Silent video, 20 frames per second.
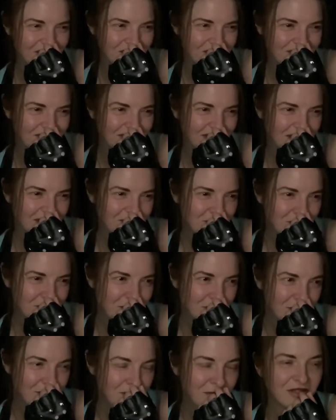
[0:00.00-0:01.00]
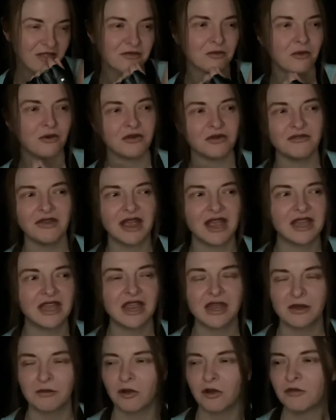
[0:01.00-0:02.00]
room, there's another mummy, but it's walking around
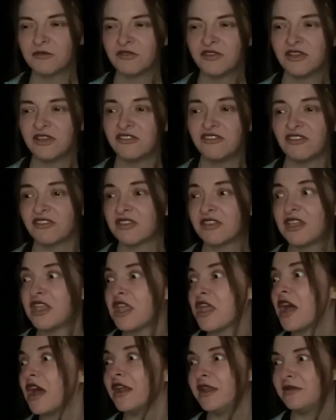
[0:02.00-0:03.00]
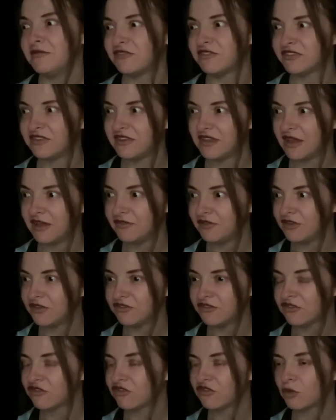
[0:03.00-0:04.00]
down the bottom, so you can just gun him to death. He
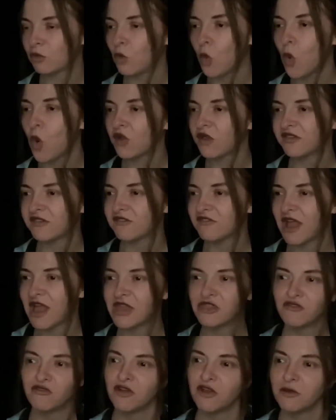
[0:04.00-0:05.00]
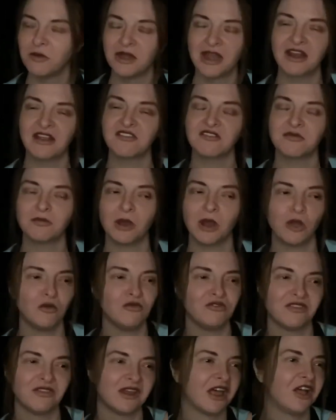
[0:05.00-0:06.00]
just squawks around the room and
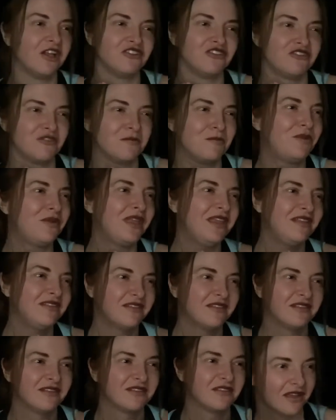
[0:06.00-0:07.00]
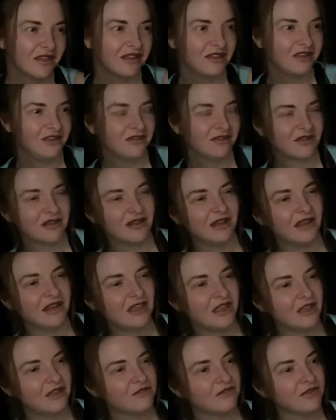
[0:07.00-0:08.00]
explodes in 100 pieces. And then you can
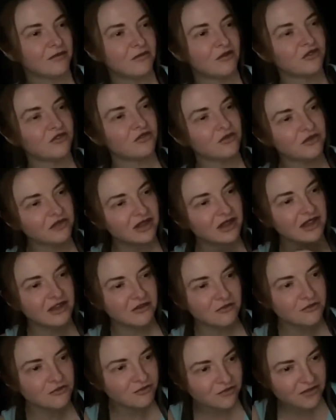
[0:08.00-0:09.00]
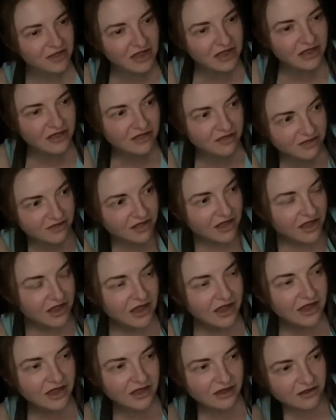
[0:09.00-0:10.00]
leave and put all the little things
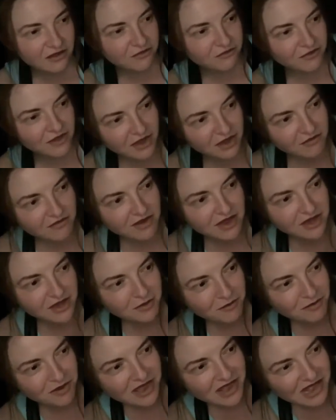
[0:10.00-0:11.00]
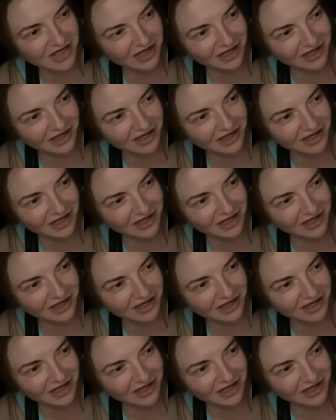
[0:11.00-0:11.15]
in the thing around the pillar.